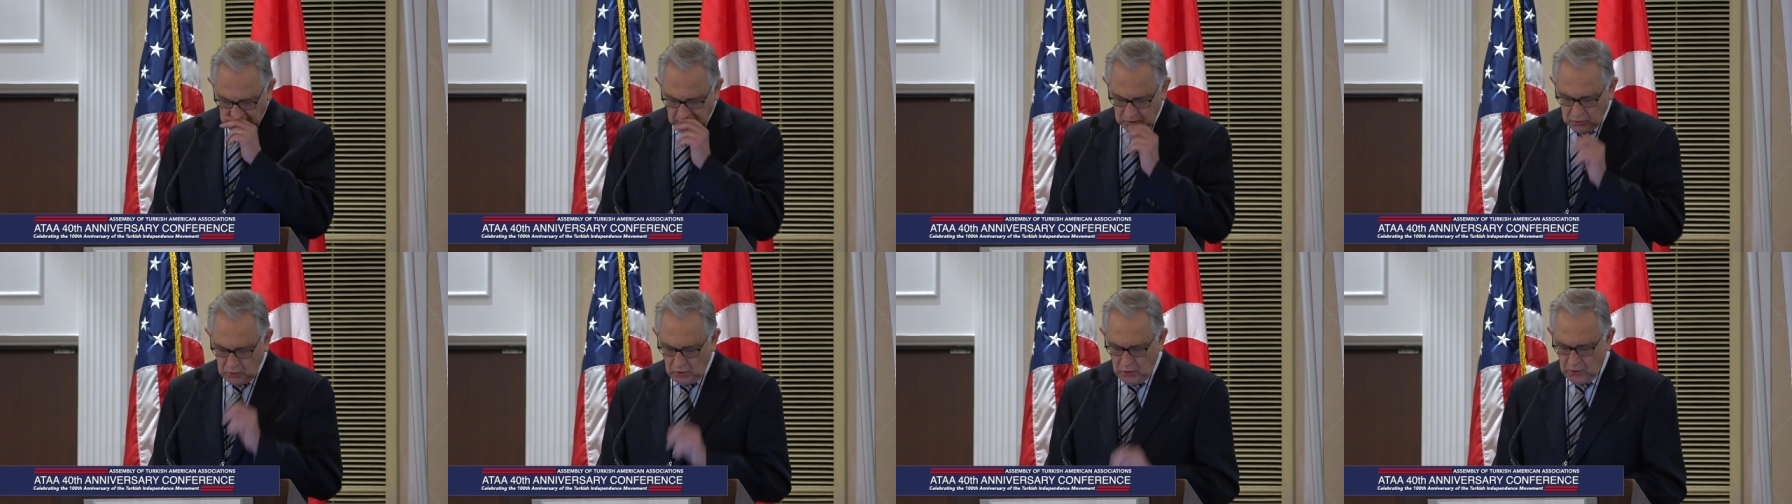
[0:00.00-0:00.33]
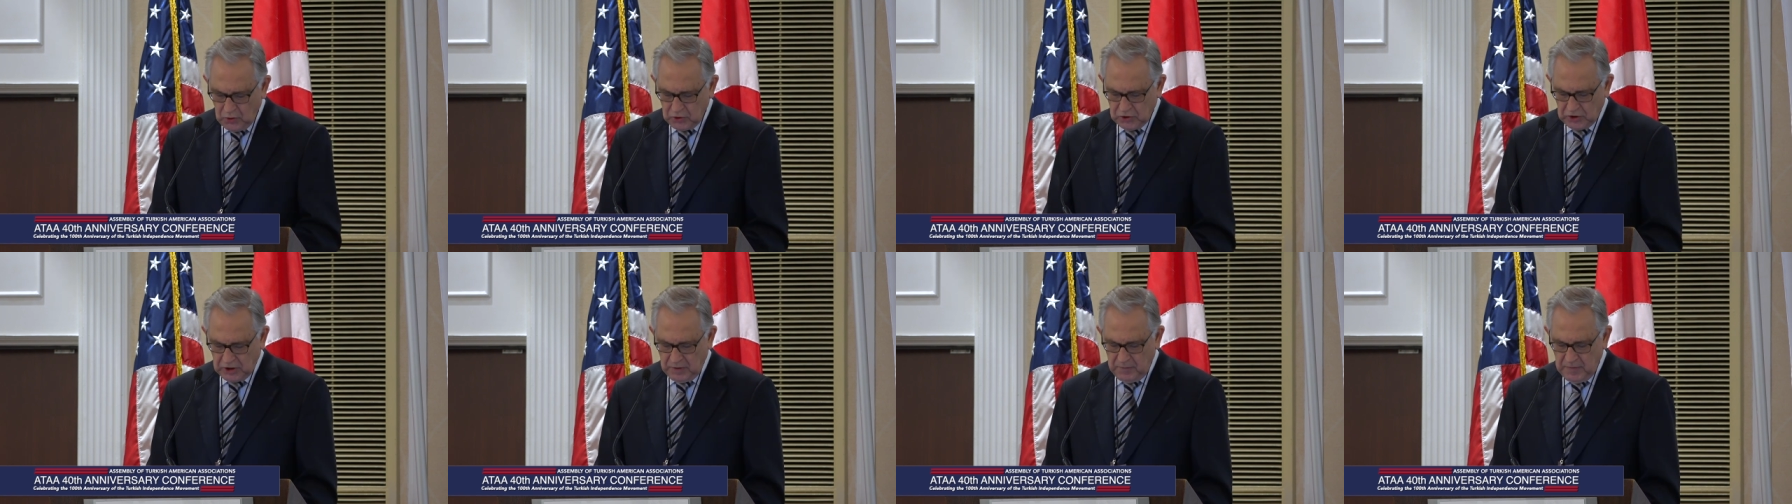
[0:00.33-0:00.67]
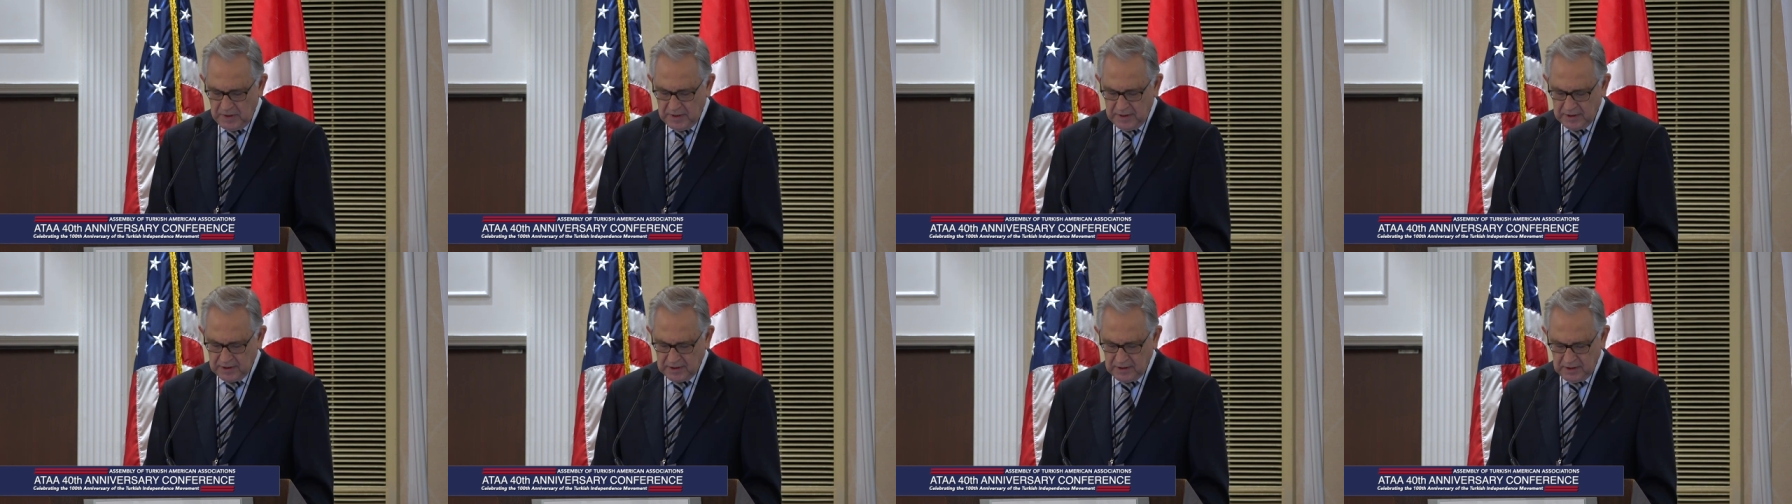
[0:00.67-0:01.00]

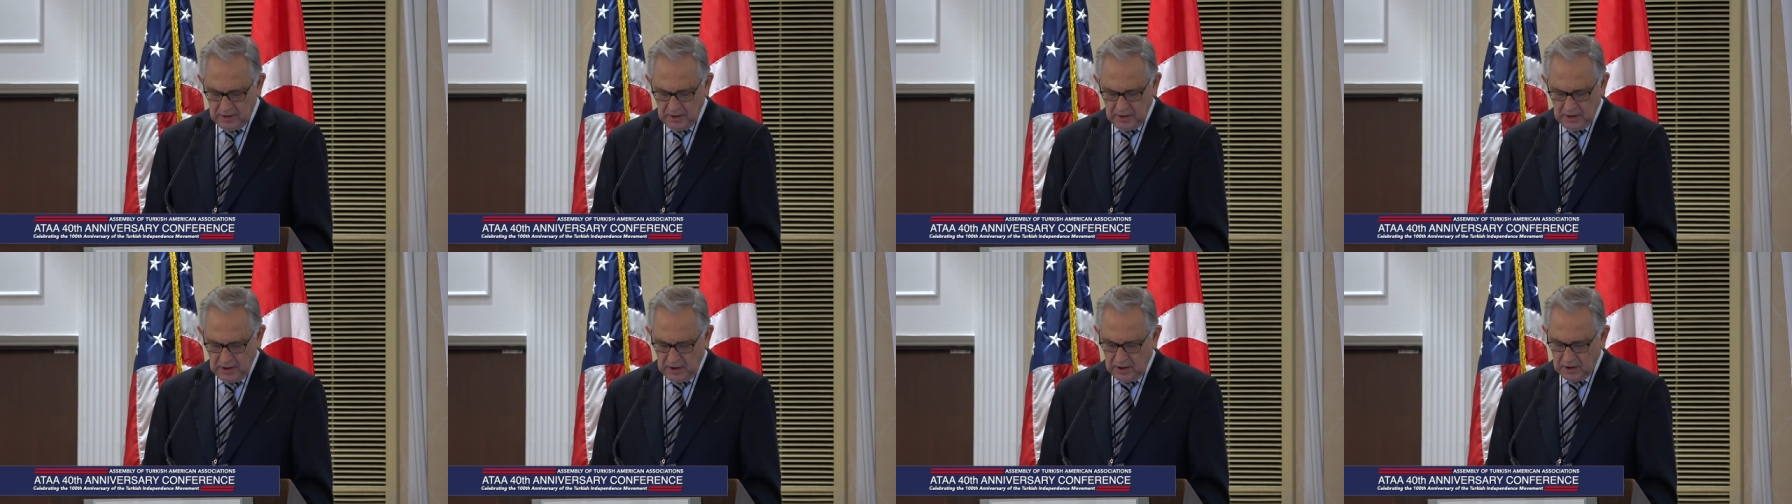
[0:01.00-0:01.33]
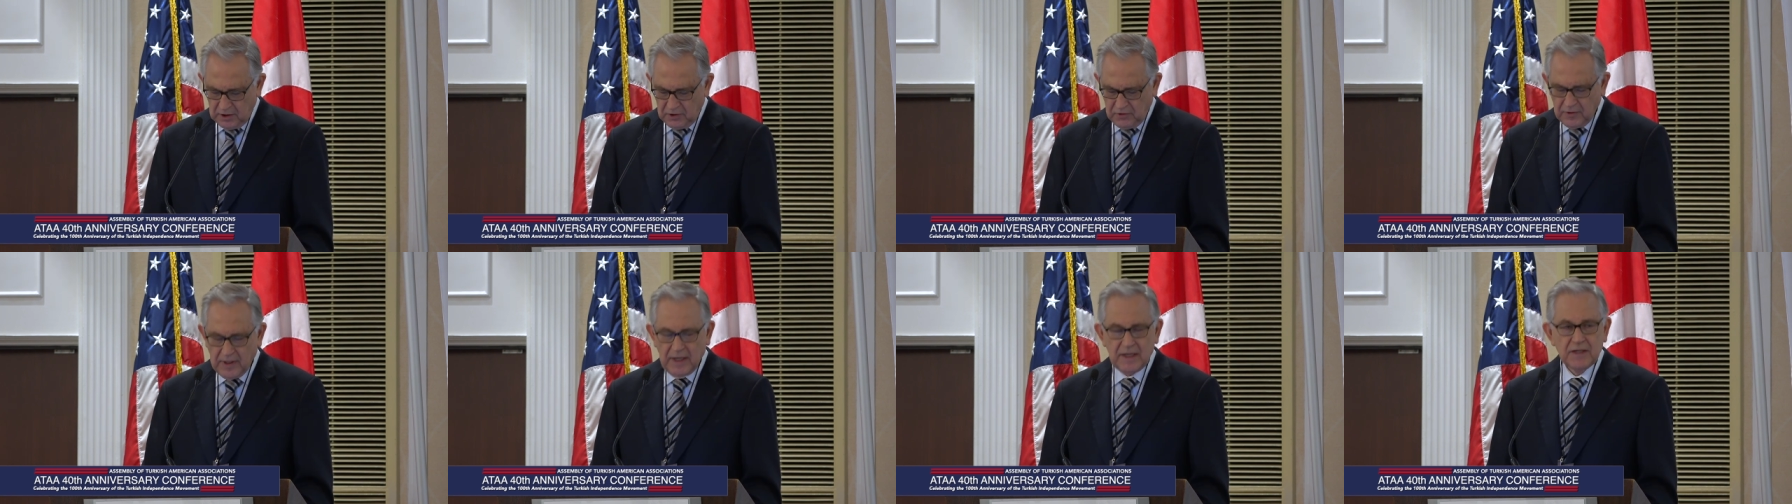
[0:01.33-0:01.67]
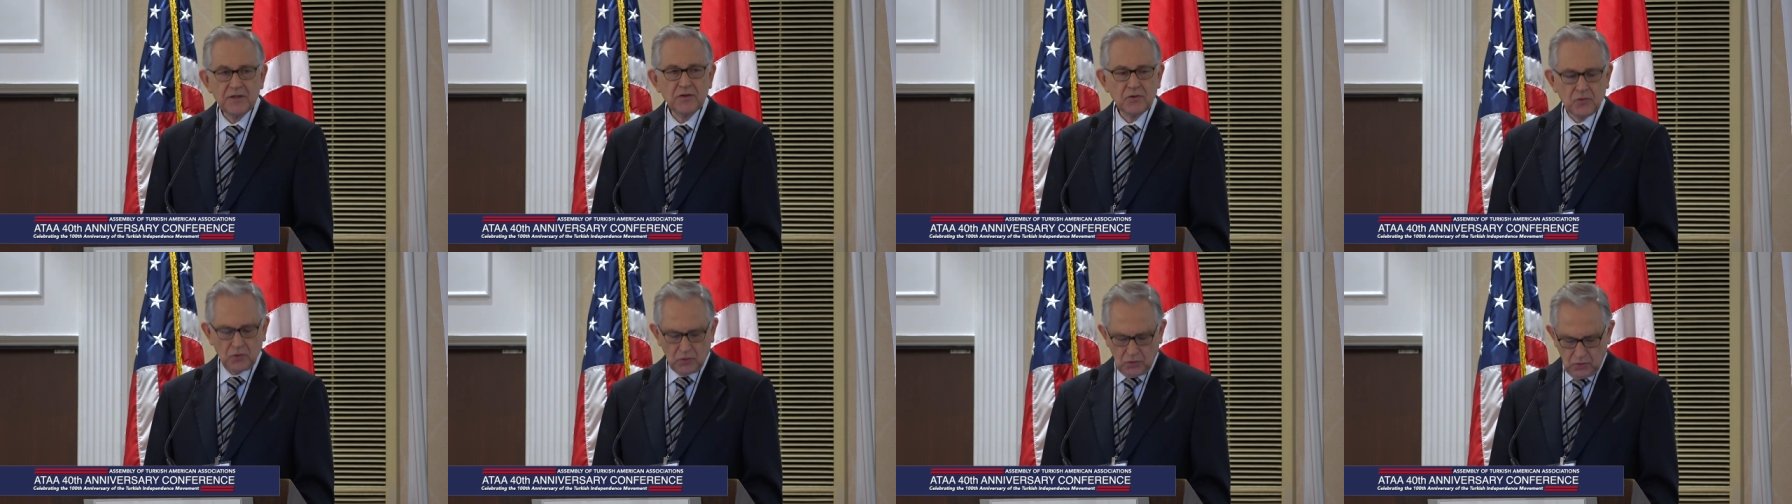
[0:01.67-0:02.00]
Turkish-American
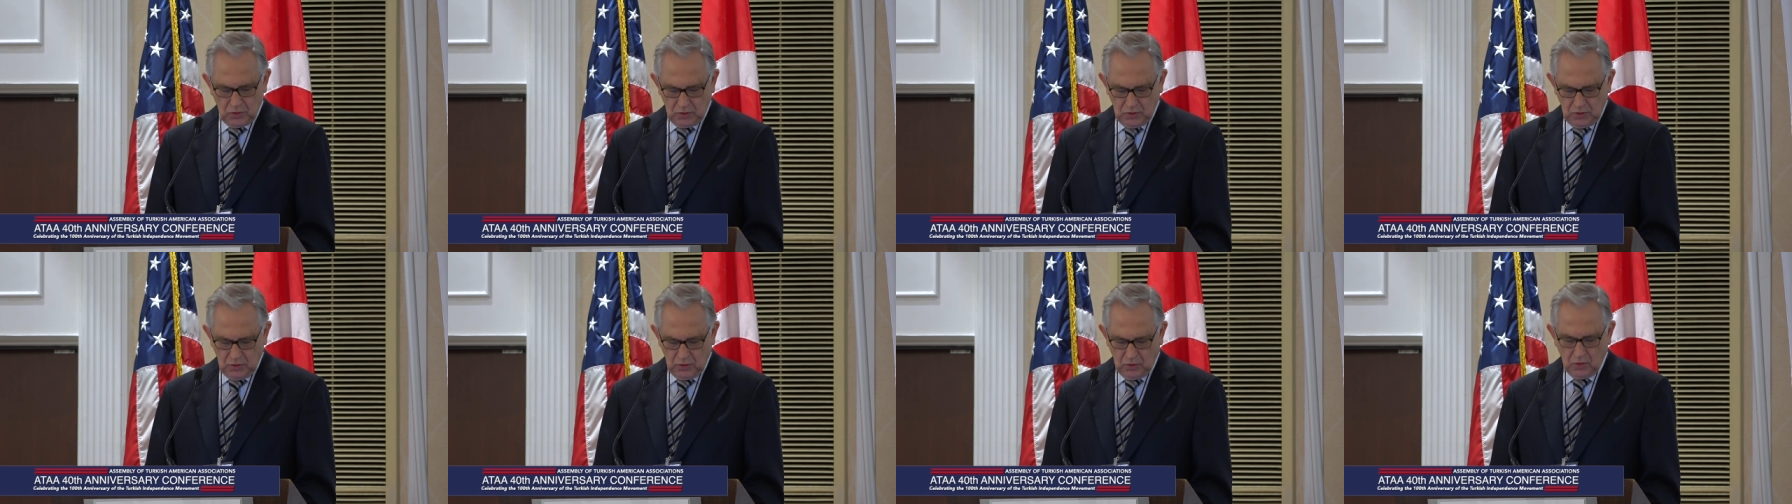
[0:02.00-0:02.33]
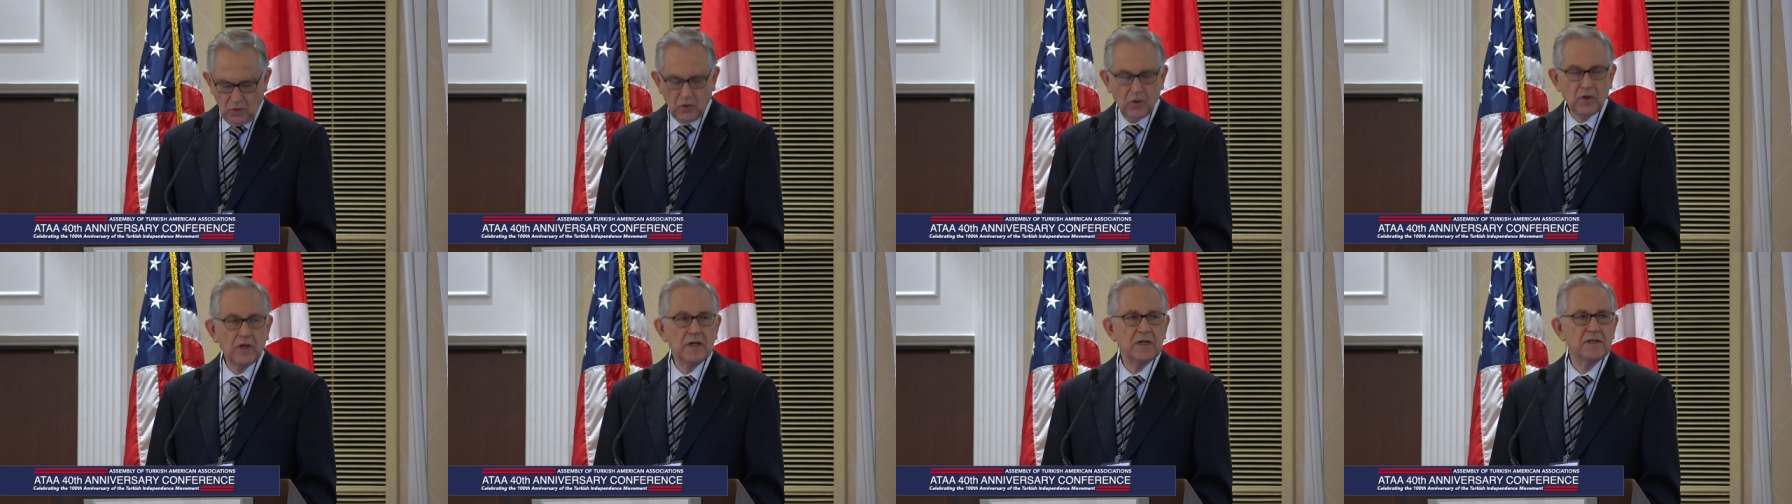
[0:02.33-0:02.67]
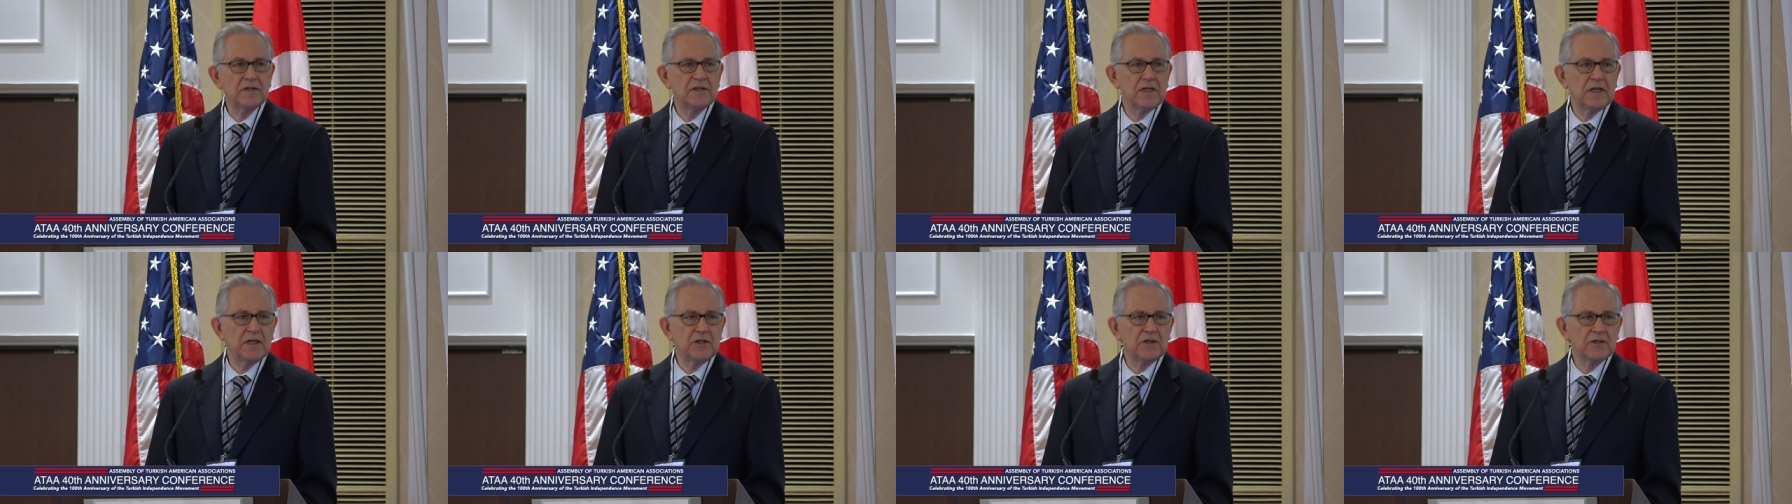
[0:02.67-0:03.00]
grassroots
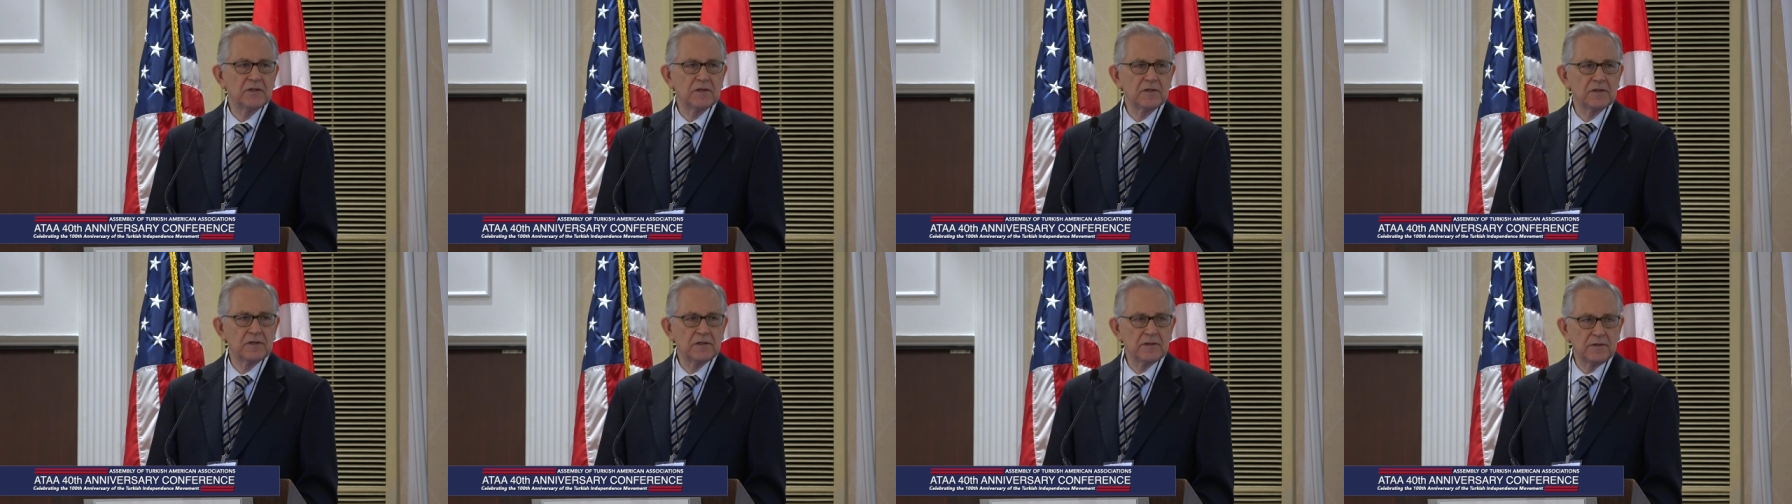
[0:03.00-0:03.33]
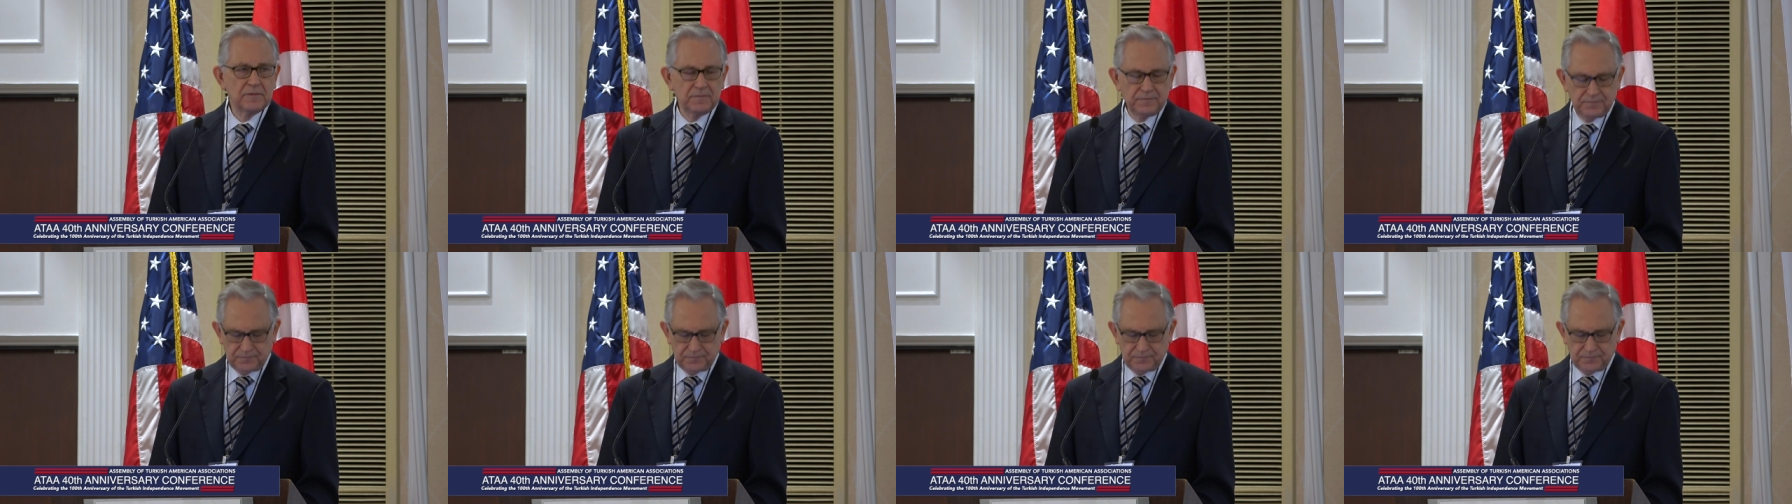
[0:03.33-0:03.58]
organizations.